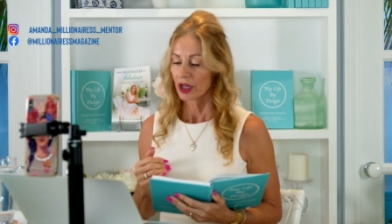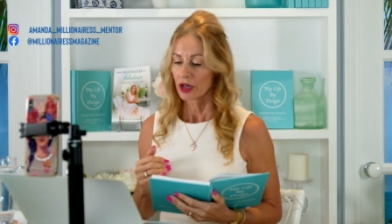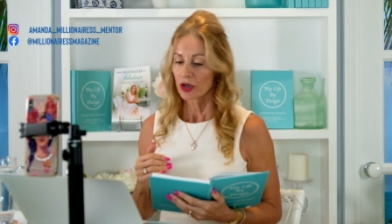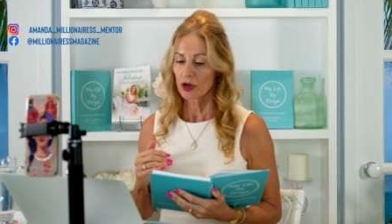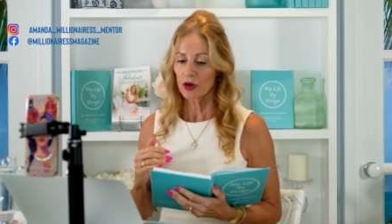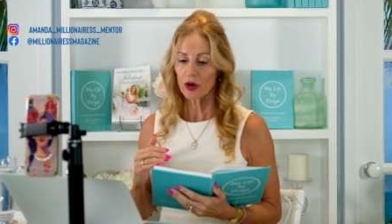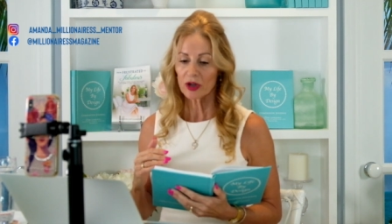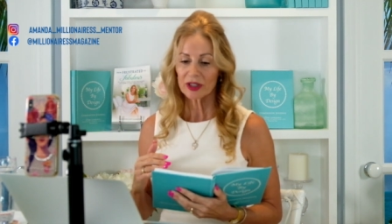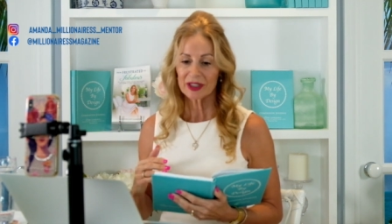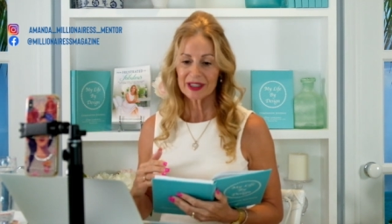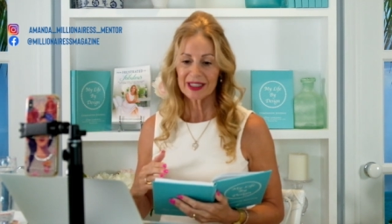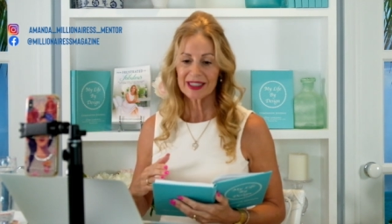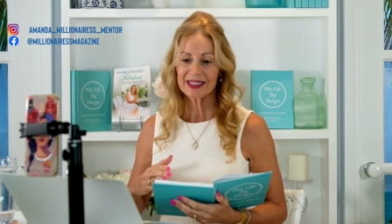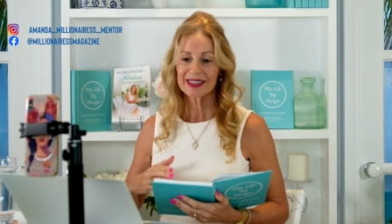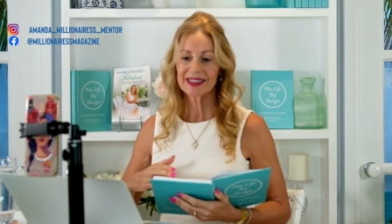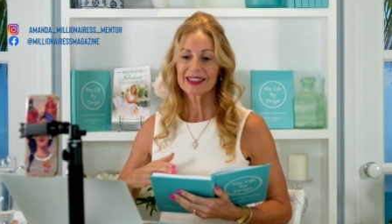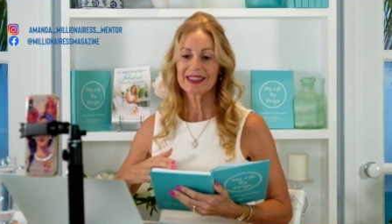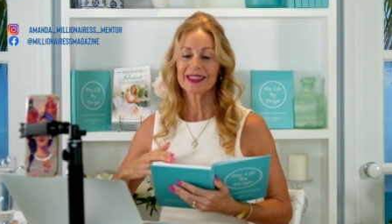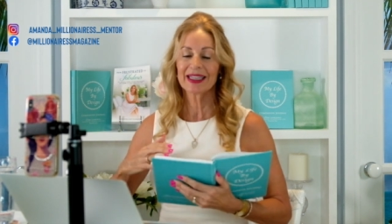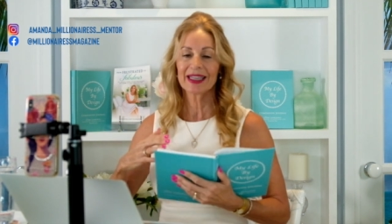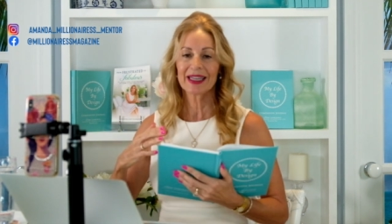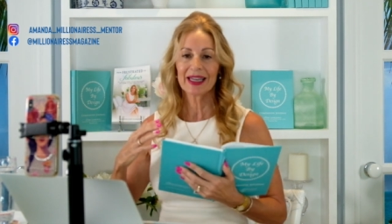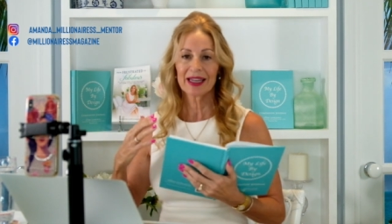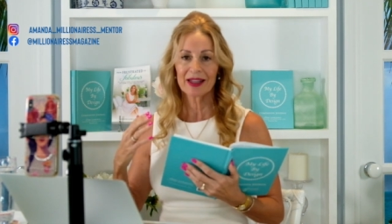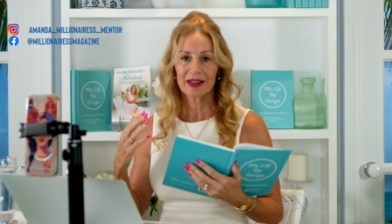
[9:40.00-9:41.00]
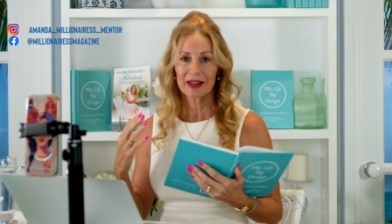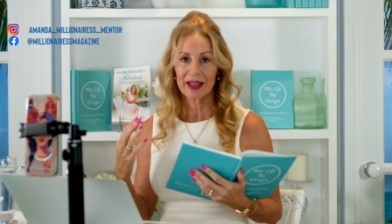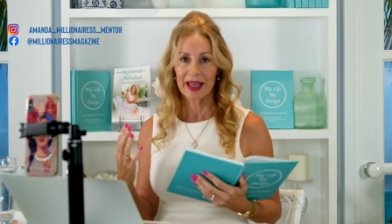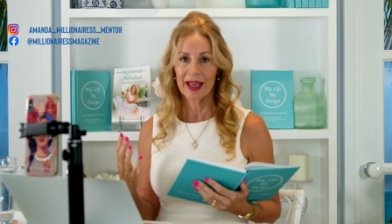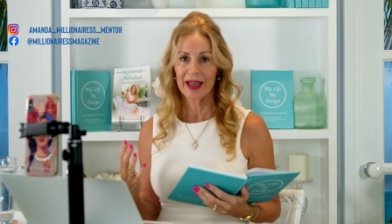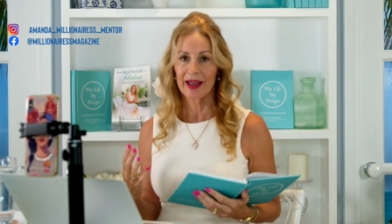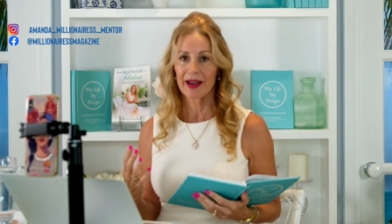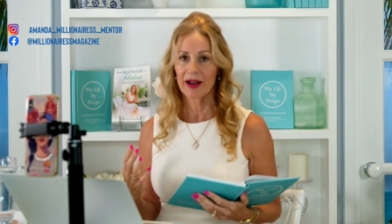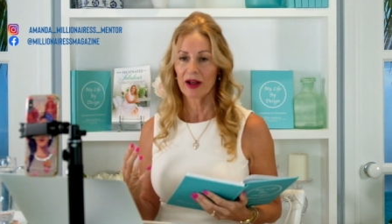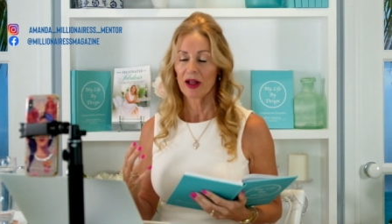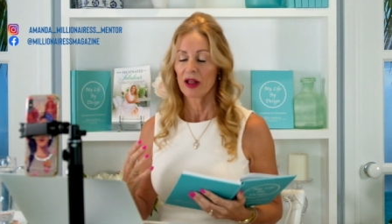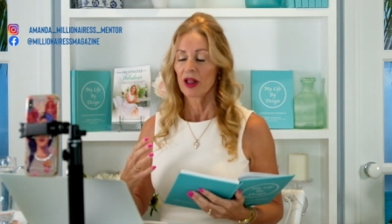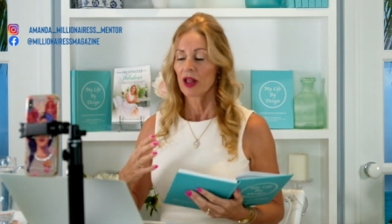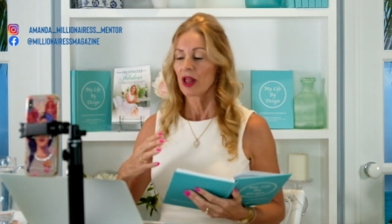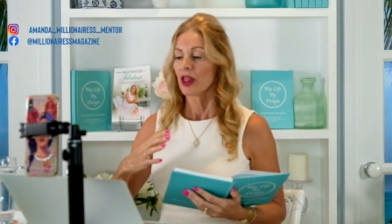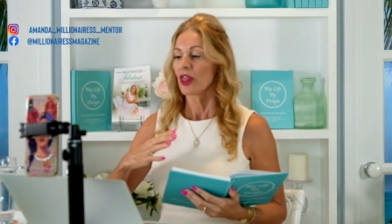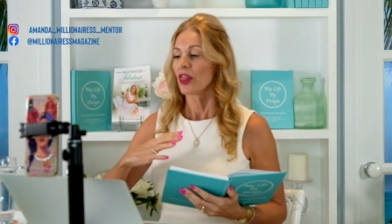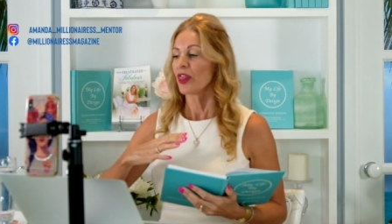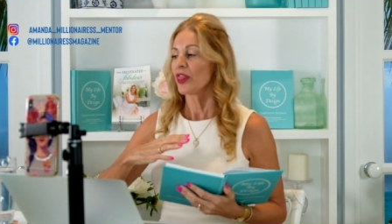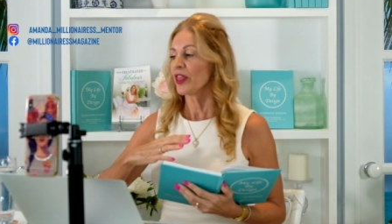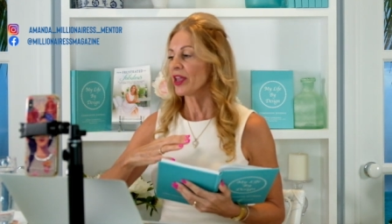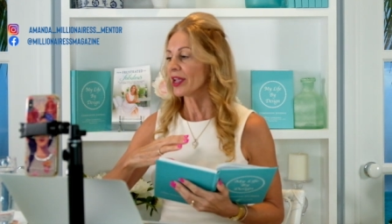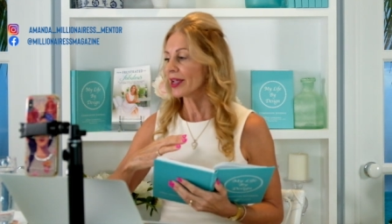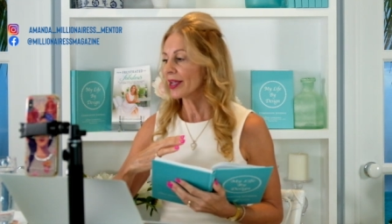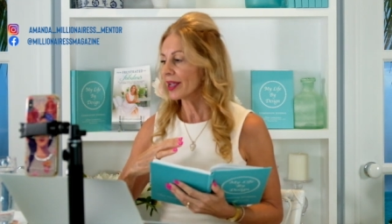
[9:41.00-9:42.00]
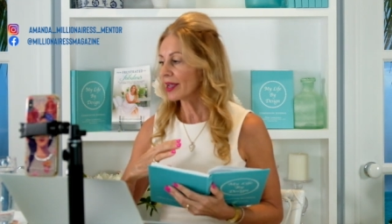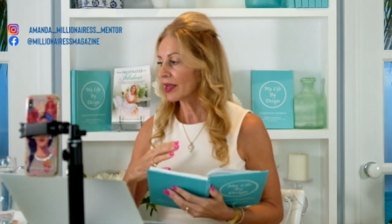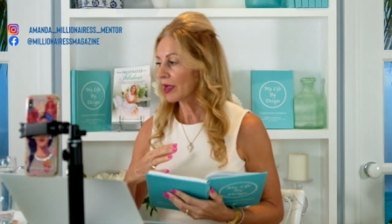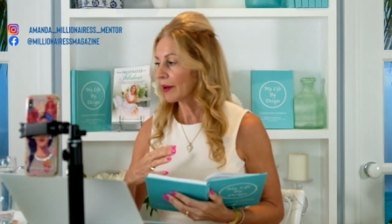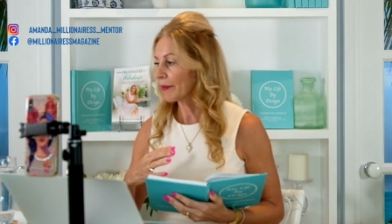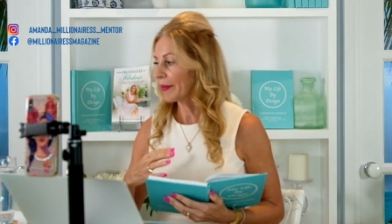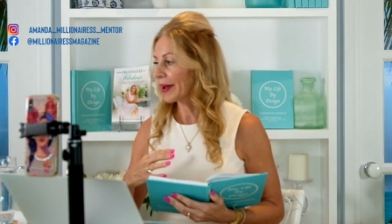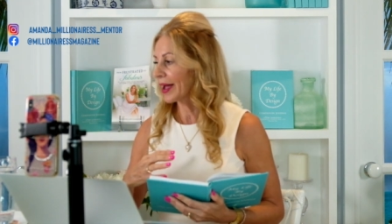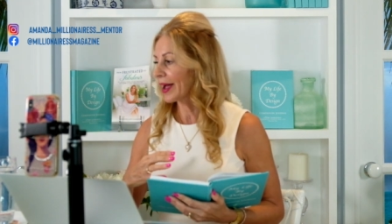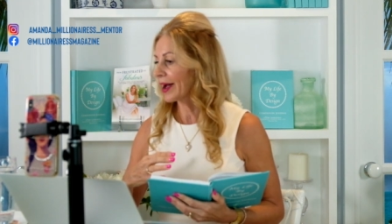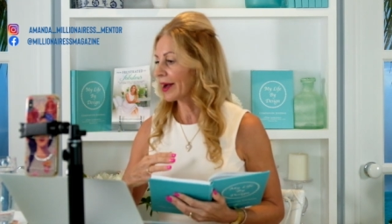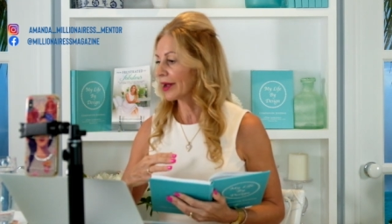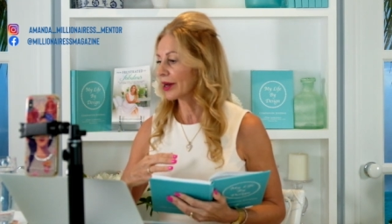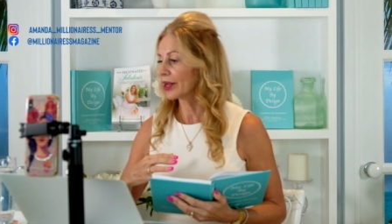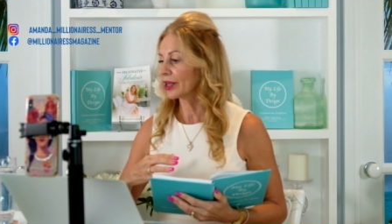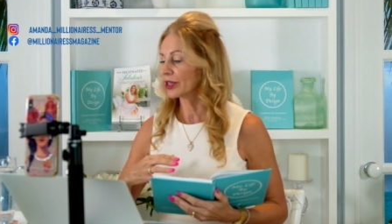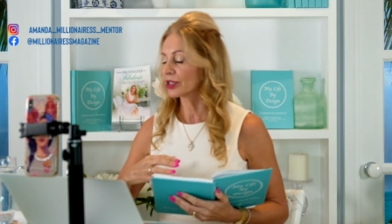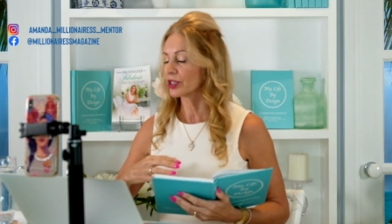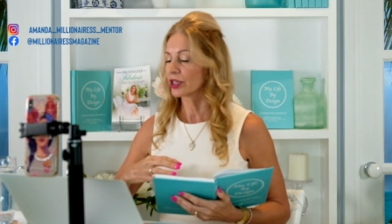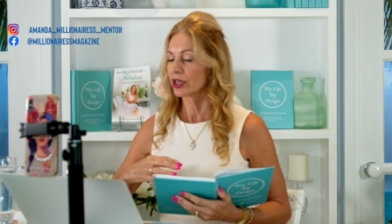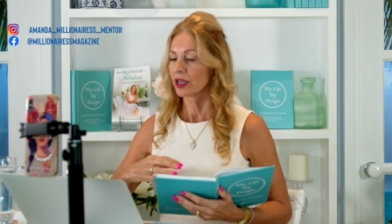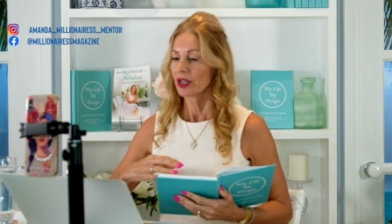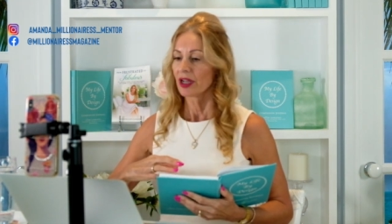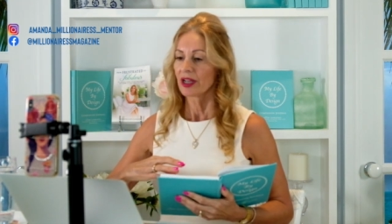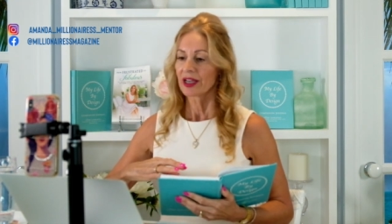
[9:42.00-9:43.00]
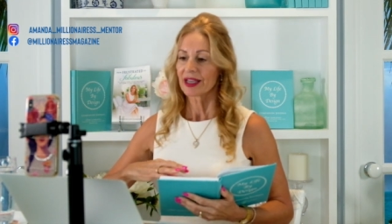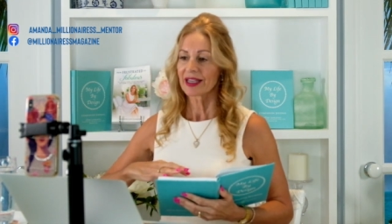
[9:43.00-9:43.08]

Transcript: Not just sitting there thinking about it,